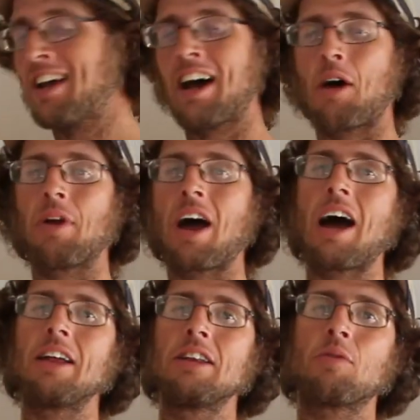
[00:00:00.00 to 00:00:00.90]
I would
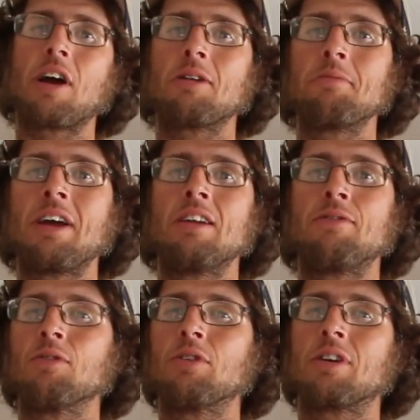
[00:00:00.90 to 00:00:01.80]
highly recommend, if
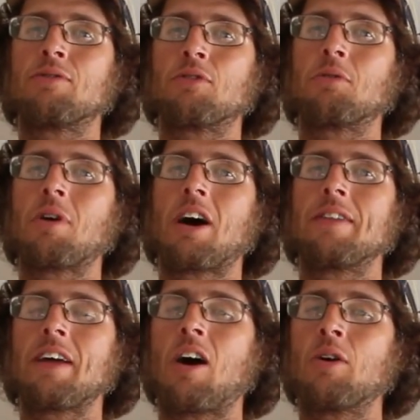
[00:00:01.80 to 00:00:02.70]
you're looking for a rod in
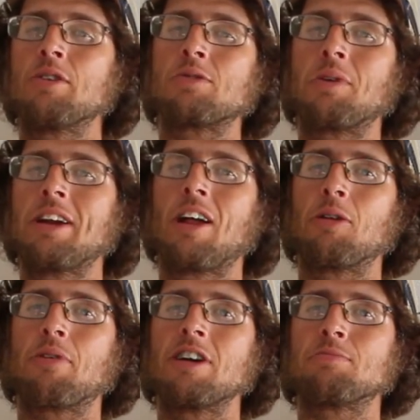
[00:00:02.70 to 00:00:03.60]
that $120
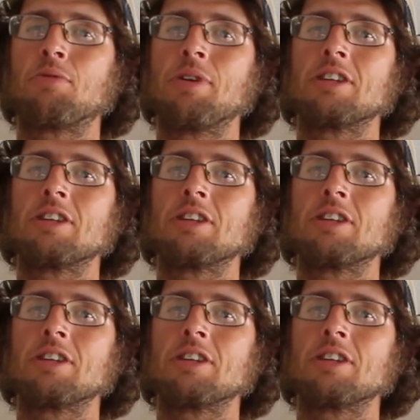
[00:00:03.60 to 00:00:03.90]
price point,